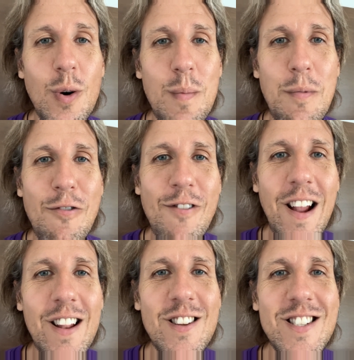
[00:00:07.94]

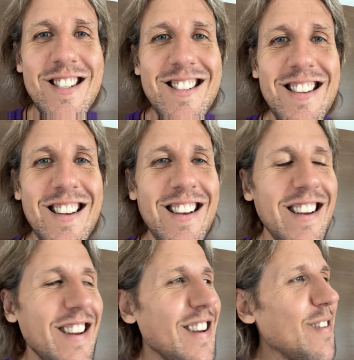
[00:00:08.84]
Morelos,
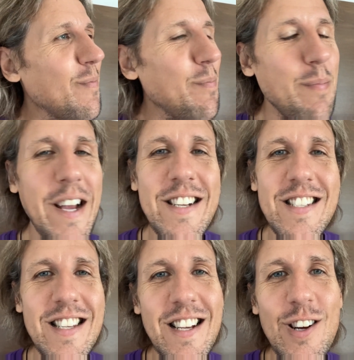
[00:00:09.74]

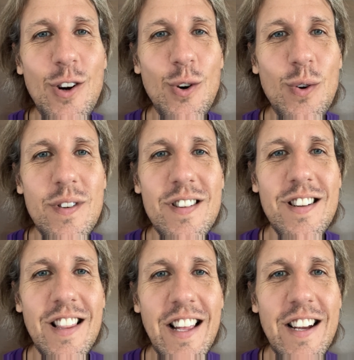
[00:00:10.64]
Mexico.
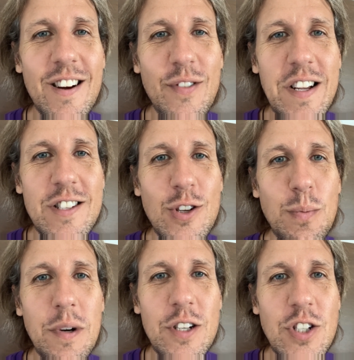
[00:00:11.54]
I think I've had too
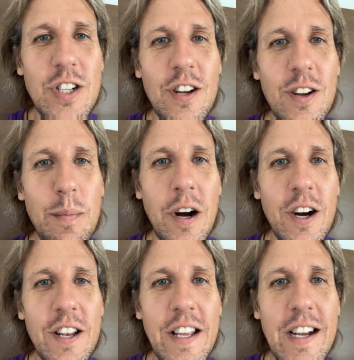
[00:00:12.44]
much sun. I'm
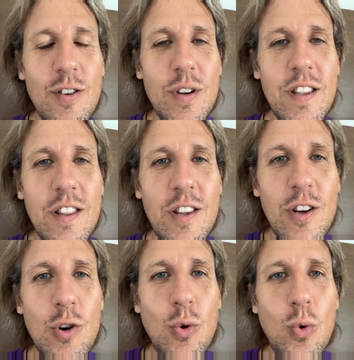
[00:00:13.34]
hiding out in the
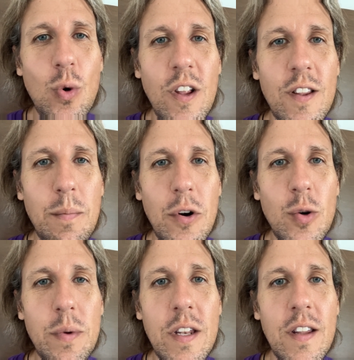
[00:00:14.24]
cool at the
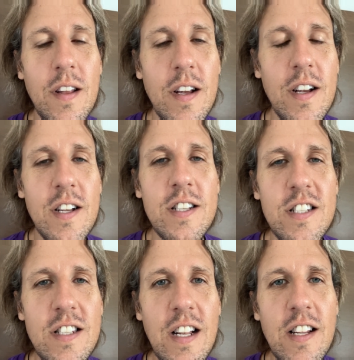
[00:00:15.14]
moment,
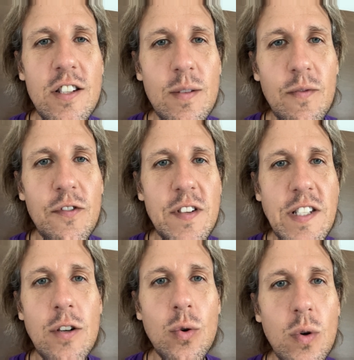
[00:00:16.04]
still in some
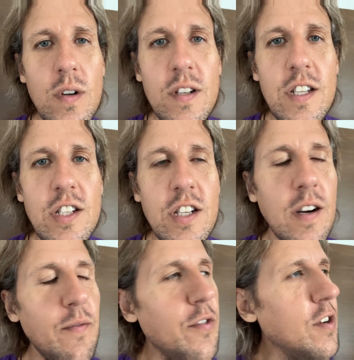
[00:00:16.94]
physical
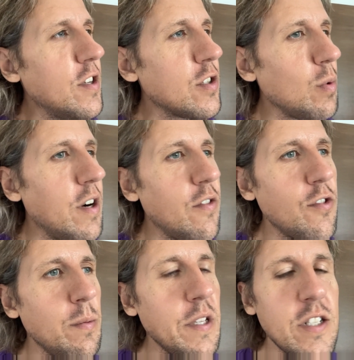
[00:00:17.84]
discomfort as well
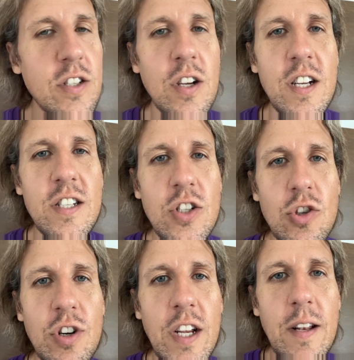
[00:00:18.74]
from this side
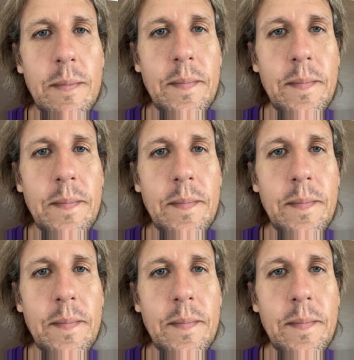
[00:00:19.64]
strain.